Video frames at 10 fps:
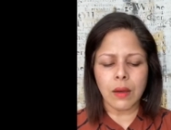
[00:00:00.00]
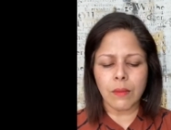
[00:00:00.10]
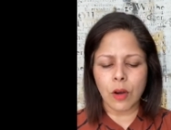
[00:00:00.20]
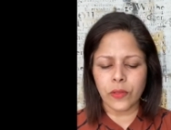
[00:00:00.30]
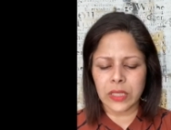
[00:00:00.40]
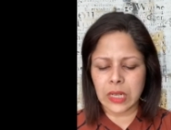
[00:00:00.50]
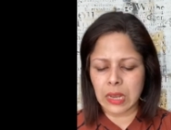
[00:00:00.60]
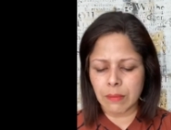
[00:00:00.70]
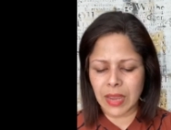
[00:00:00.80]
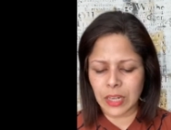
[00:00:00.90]
Obviously,
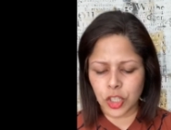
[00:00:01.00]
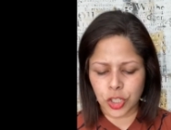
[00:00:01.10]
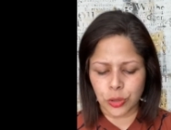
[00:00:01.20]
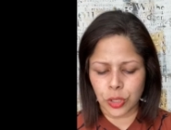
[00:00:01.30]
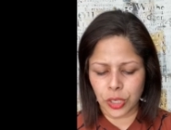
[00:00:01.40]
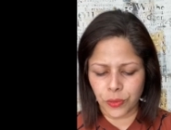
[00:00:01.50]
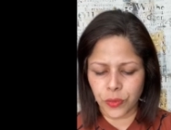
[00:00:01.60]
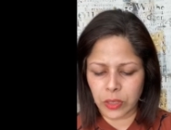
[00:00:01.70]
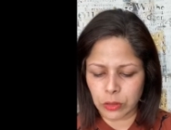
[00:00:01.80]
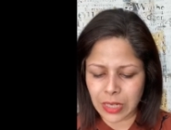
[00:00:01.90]
make sure you've
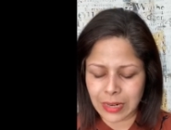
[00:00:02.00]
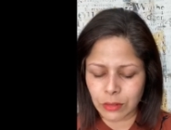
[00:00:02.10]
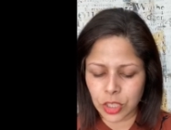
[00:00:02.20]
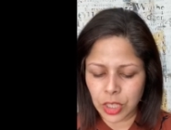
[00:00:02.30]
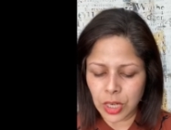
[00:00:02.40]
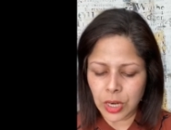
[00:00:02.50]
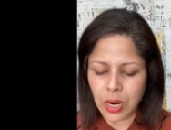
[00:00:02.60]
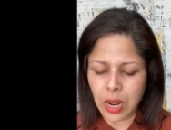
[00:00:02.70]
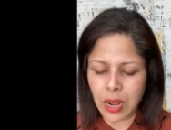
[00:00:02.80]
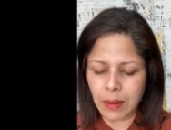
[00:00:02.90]
filled out
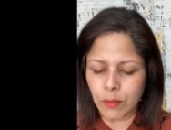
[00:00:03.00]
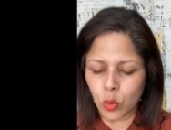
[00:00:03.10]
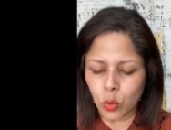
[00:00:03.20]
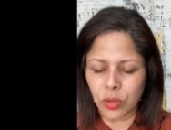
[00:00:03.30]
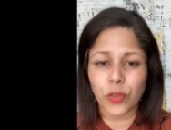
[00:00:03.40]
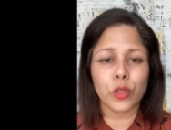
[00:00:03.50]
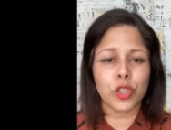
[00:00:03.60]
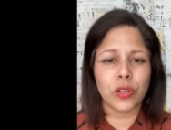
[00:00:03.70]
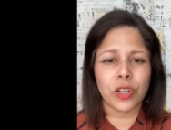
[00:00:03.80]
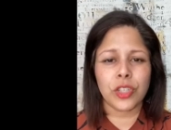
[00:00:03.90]
um, all of your
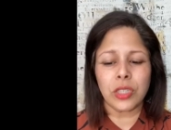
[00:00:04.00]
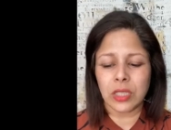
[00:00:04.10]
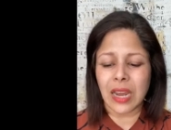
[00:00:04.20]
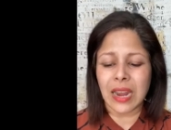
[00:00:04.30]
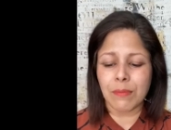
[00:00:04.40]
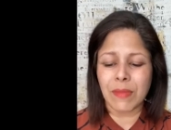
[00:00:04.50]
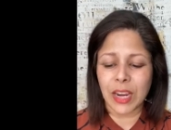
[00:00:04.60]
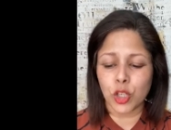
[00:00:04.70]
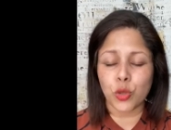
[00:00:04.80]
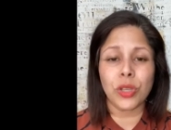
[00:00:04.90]
instructions and make
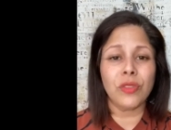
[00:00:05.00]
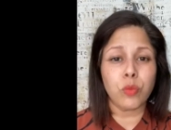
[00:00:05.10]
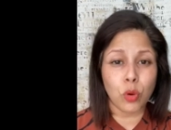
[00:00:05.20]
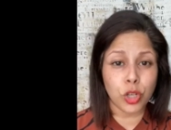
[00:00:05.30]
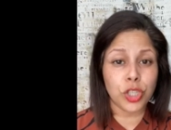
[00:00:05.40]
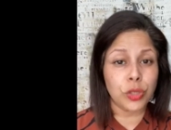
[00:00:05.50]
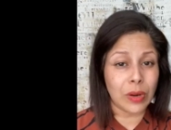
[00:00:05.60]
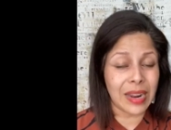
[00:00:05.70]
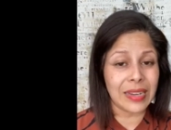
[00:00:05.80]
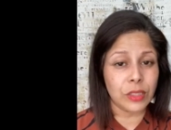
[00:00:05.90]
sure you've washed your
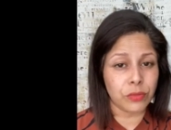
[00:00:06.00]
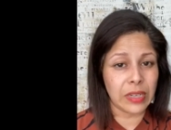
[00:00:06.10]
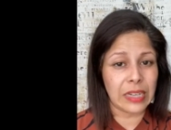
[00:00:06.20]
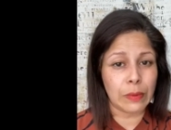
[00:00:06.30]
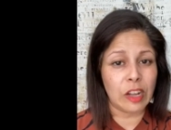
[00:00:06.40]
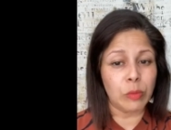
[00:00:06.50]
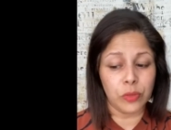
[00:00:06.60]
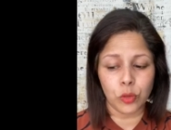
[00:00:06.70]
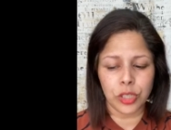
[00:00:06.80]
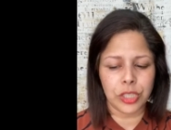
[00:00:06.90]
hands really well
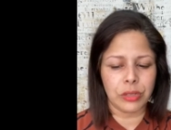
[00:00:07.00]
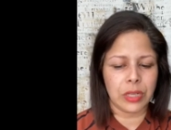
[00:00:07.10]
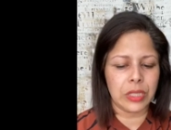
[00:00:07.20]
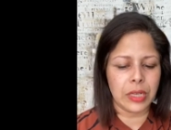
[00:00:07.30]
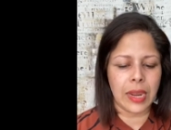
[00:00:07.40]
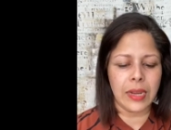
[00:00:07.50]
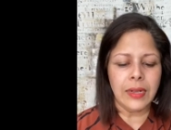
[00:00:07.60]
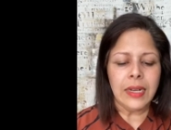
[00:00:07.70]
before you do this, okay?